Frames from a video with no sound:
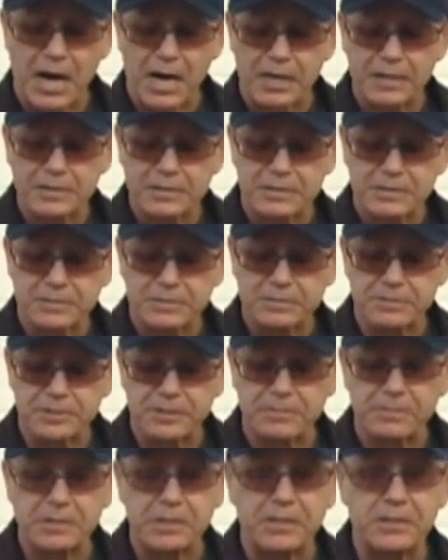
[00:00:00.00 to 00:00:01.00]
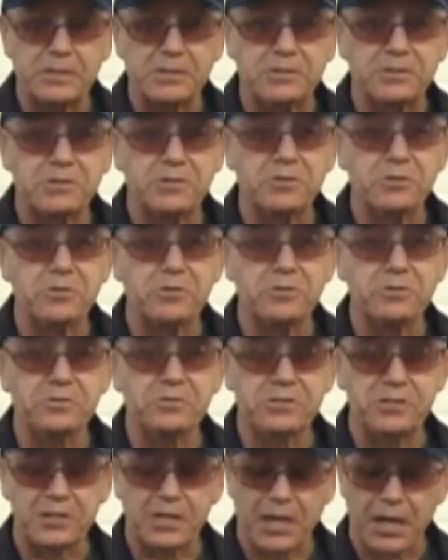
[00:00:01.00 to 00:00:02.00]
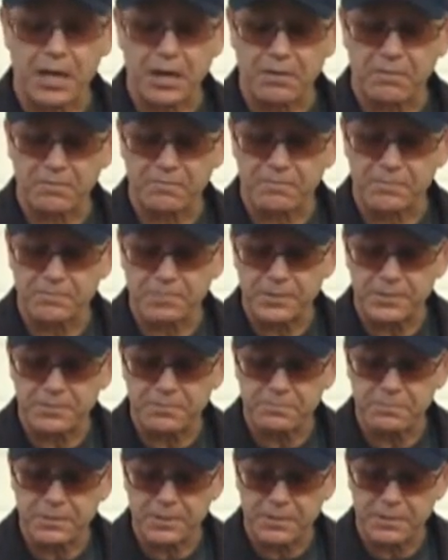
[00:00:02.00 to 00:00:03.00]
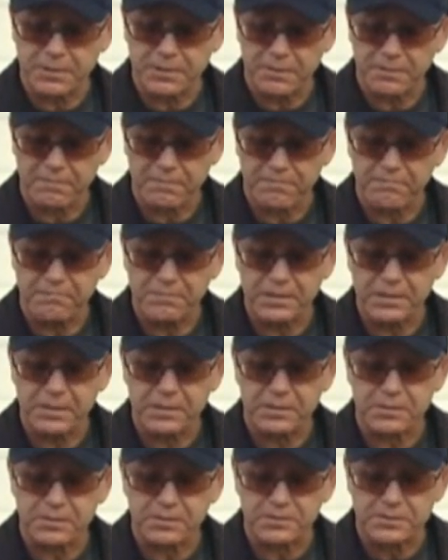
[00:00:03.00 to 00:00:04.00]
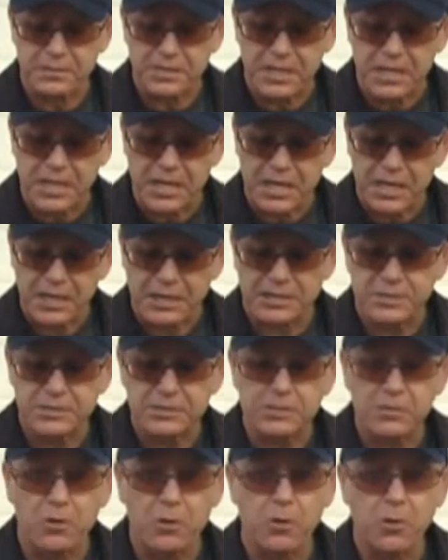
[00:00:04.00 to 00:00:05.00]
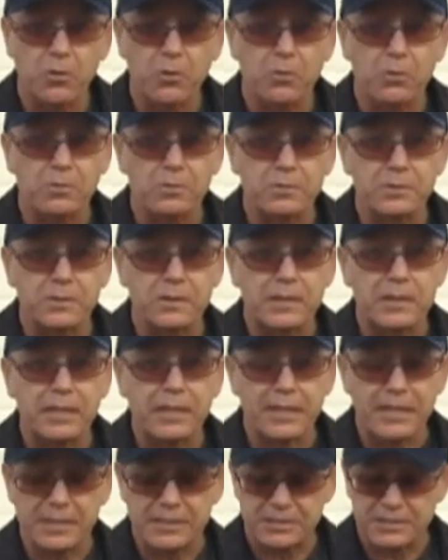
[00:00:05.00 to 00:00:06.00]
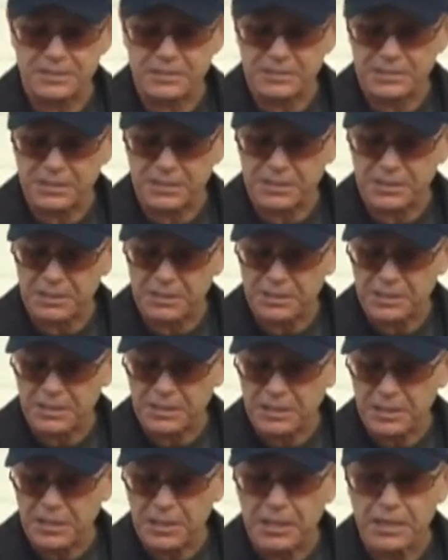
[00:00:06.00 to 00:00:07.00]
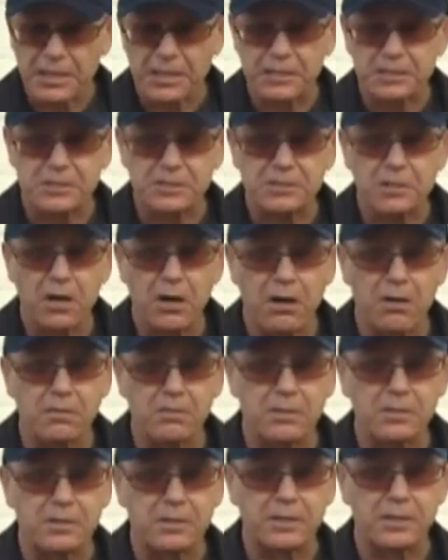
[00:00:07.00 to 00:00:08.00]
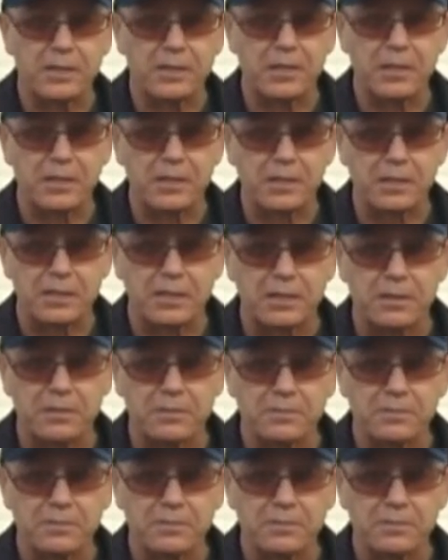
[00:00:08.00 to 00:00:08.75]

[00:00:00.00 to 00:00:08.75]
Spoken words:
Ice cream is oozing out from between her fingers. It's cold. It's sticky. It's totally icky.